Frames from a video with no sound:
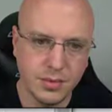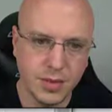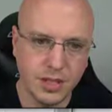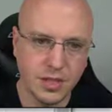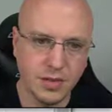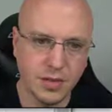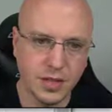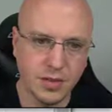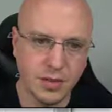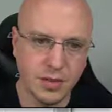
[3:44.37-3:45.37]
that's
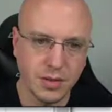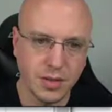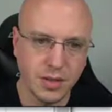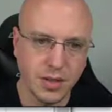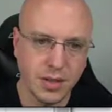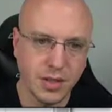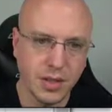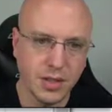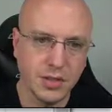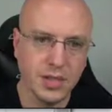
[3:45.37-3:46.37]
77.
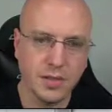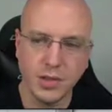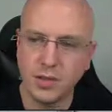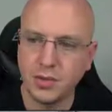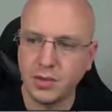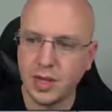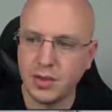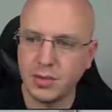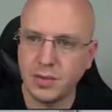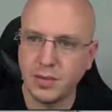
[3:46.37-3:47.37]
Here's
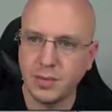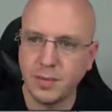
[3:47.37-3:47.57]
72,000.